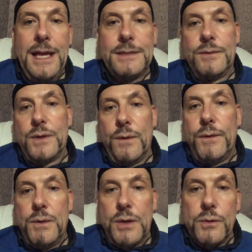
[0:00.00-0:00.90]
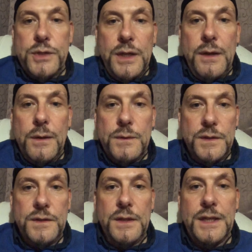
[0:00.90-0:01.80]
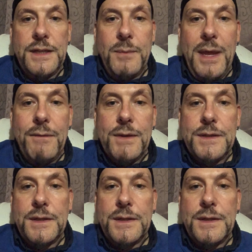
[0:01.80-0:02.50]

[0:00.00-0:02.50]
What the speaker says: as a result of you indulging in those addictive behaviours.